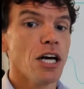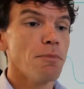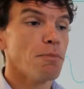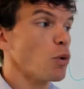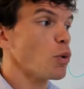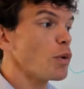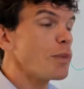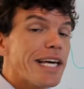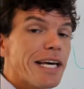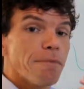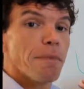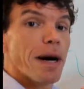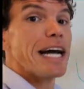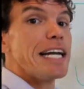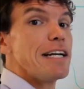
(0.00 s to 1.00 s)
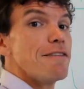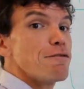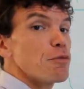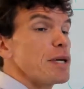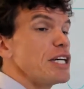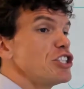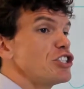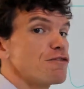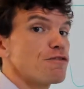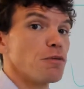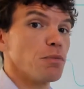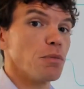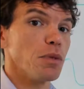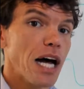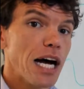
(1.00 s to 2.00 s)
But when we combine information
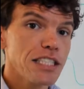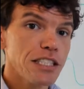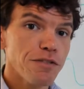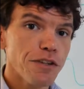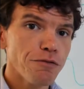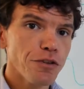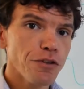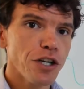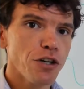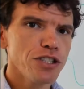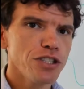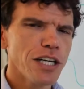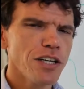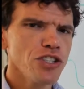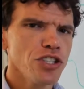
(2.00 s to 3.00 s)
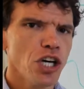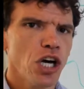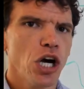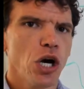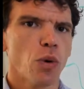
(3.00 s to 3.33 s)
from lots of different hotels,